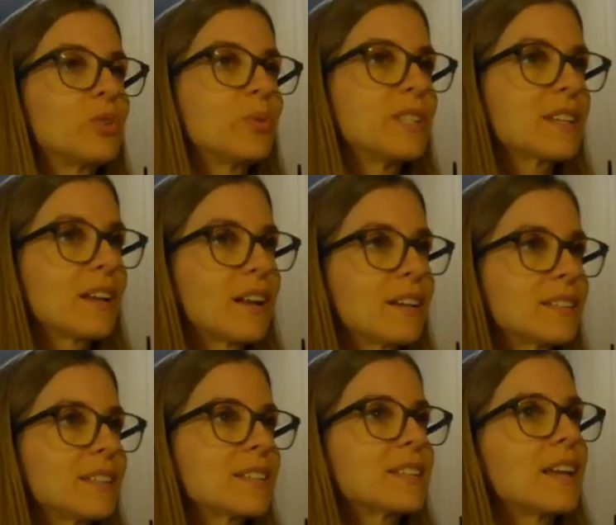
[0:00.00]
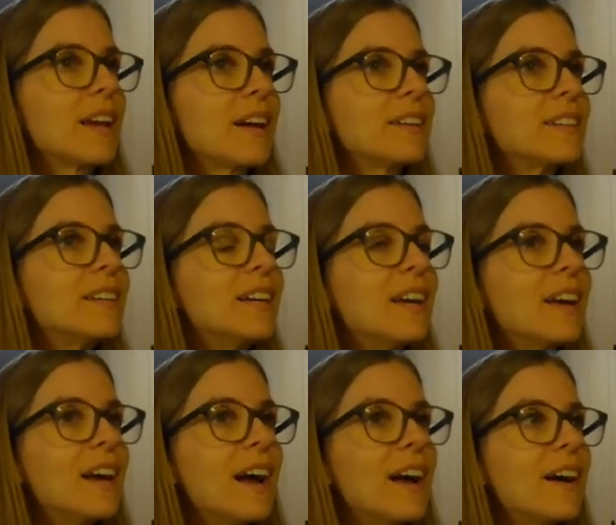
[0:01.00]
do we say like this? Yeah.
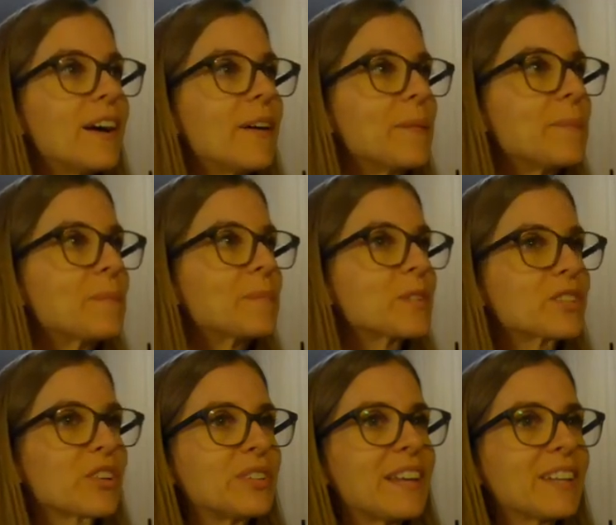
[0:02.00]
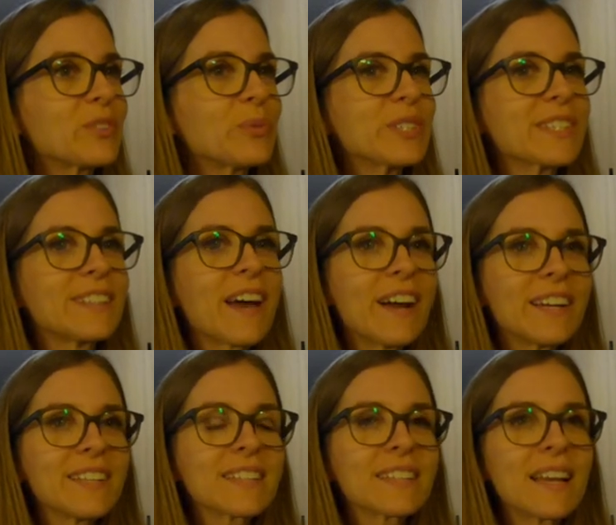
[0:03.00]
So that was
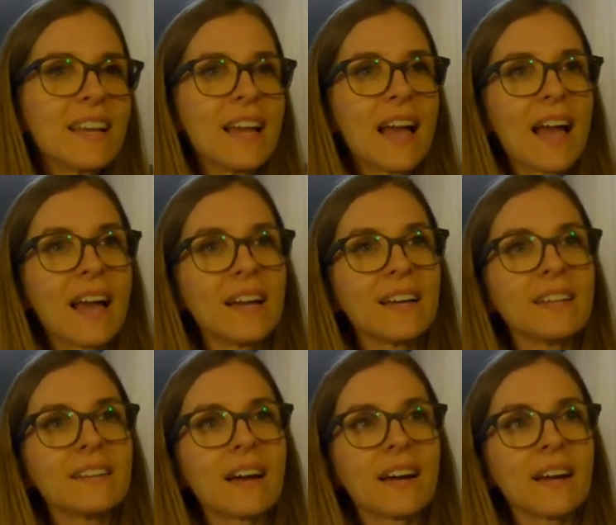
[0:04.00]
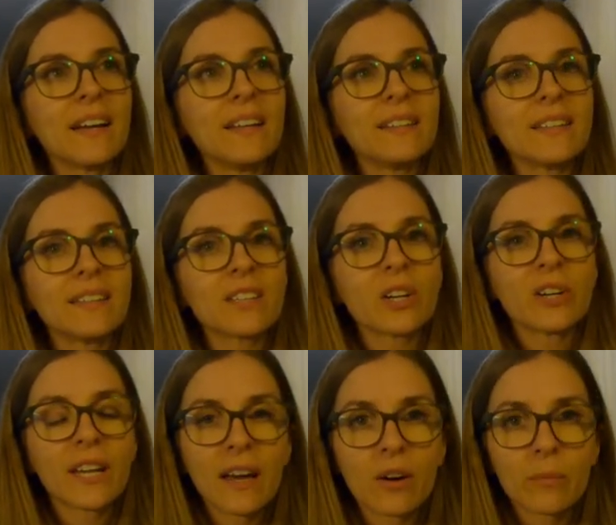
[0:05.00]
nice. And I did go
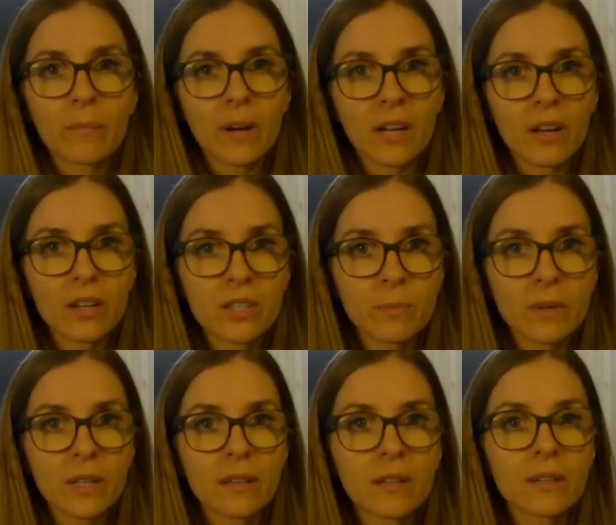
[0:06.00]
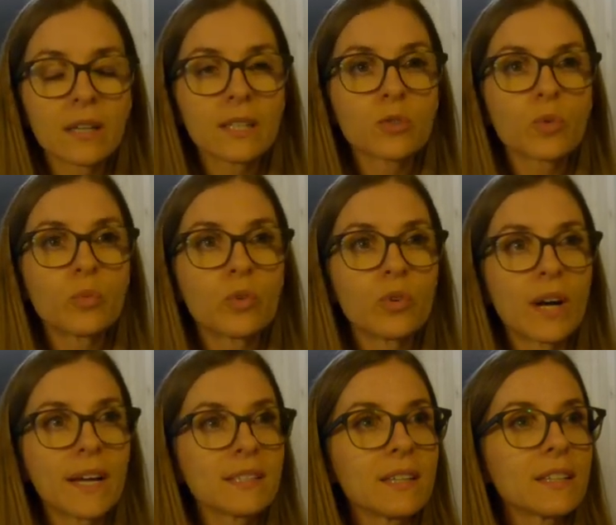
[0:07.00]
and help my husband a little more
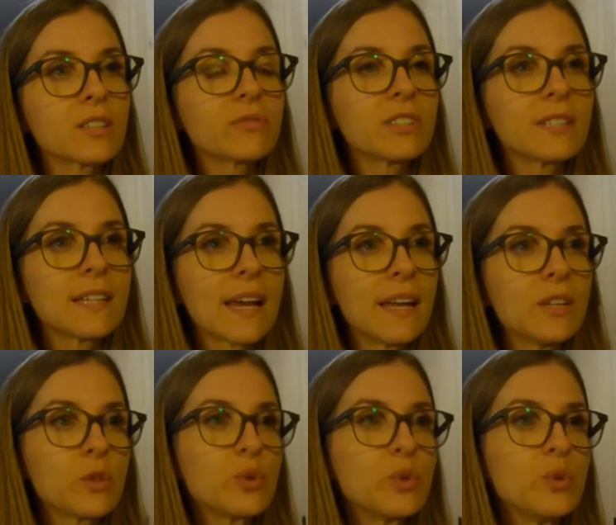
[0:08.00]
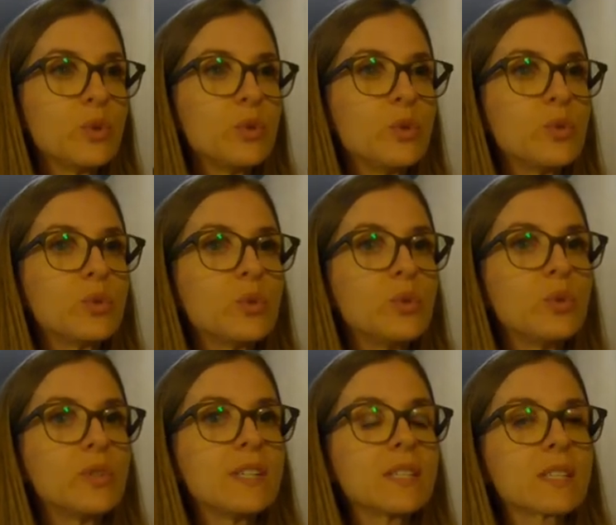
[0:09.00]
at the end of the day to do
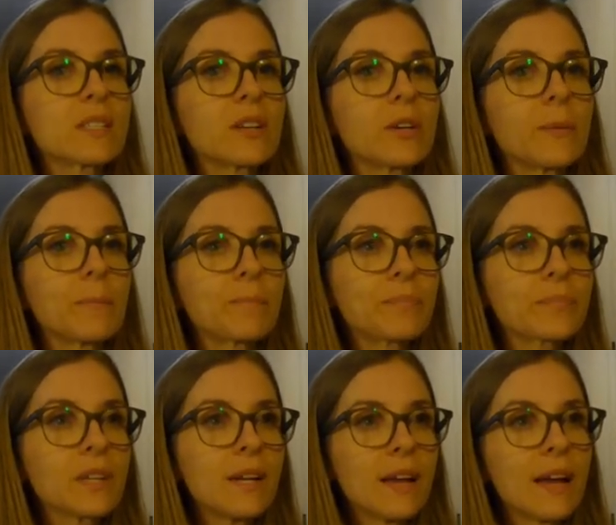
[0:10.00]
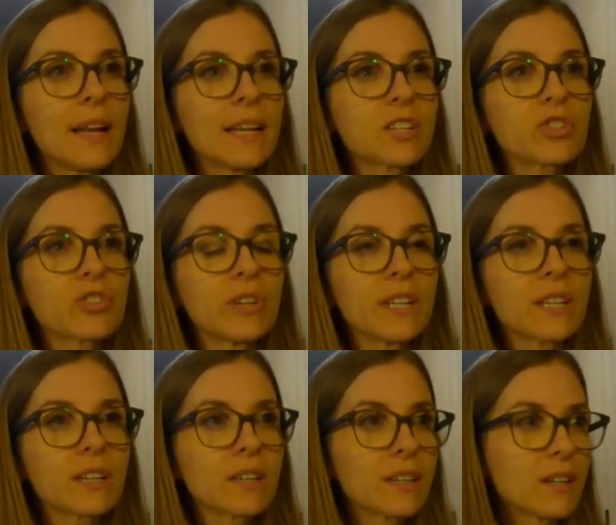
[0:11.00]
this electric